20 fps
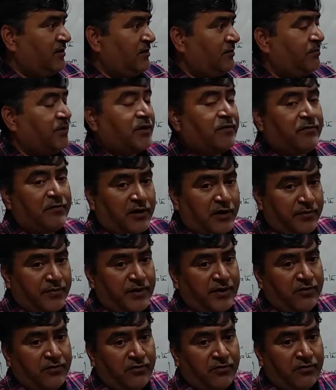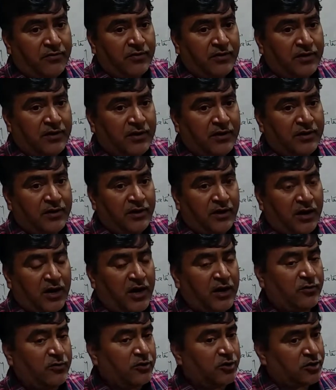performing
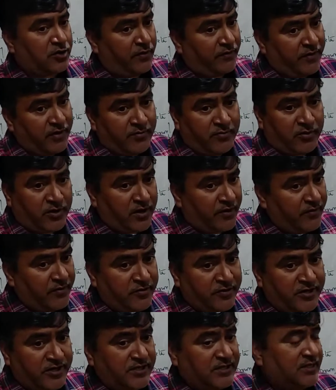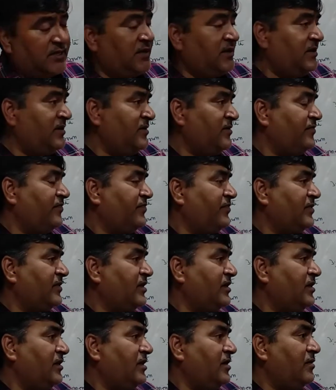autotrophic mode of nutrition,
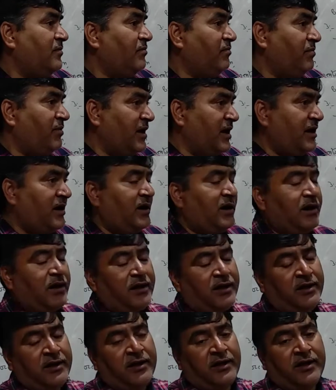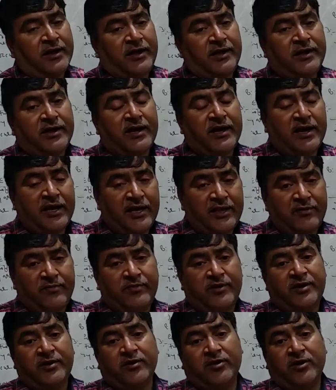but it has
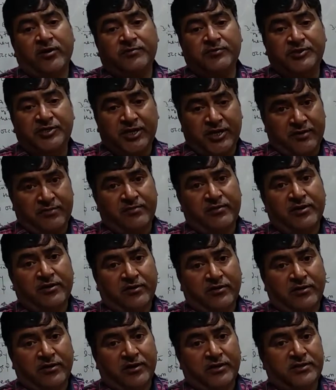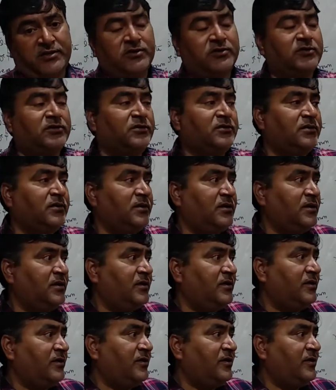been observed also
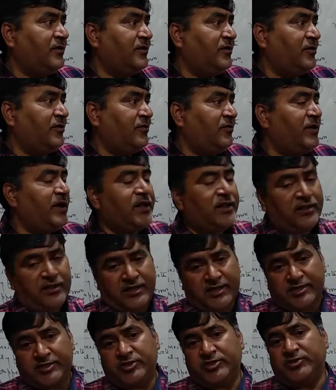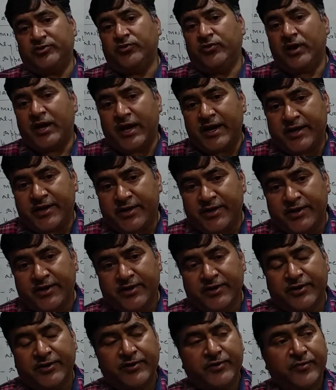when there is no light,
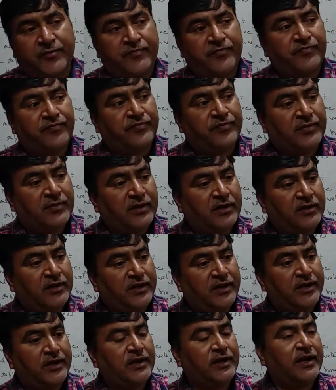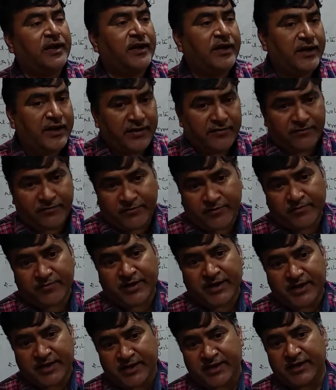it can take food
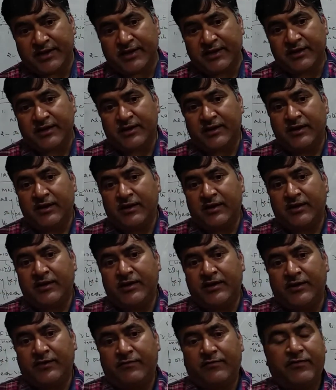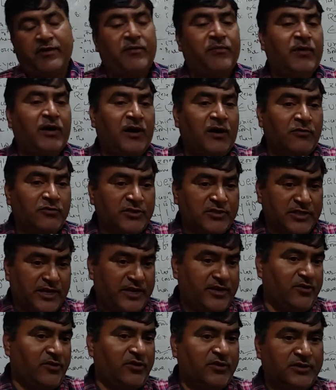material from
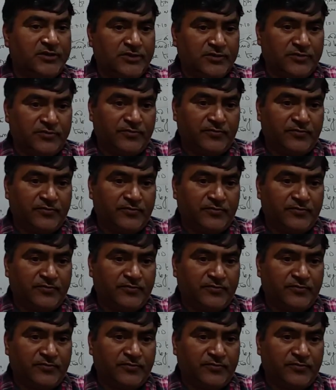outside also.